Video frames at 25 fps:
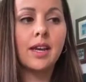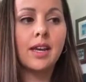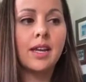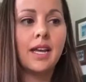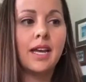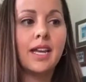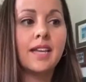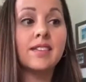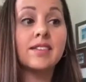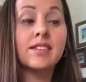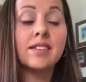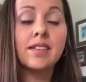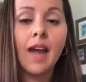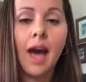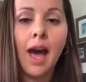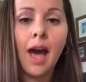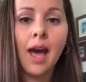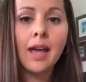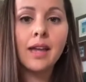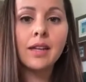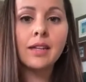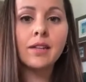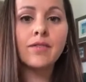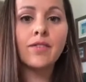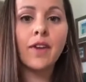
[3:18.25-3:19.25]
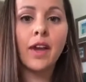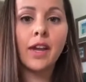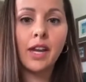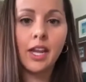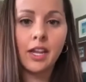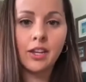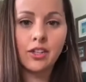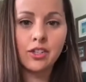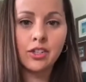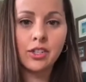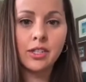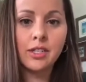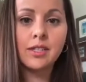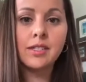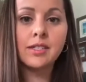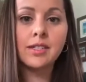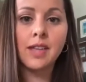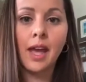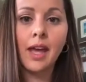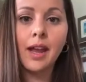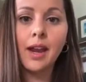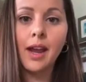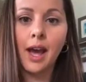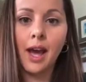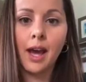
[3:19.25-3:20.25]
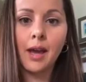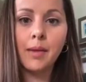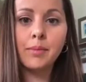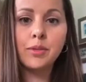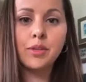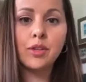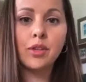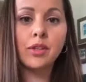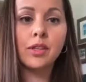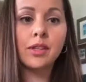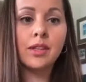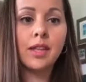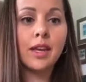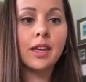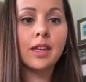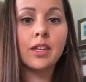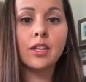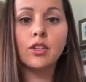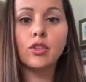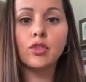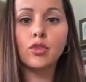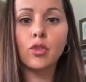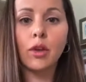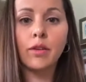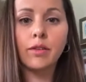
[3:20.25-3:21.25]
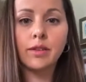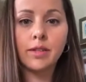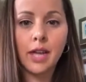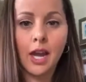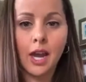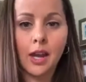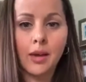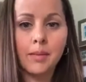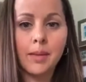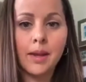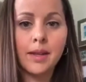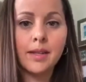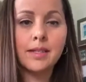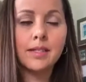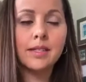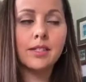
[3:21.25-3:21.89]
is not financially set up so that they can enjoy retirement.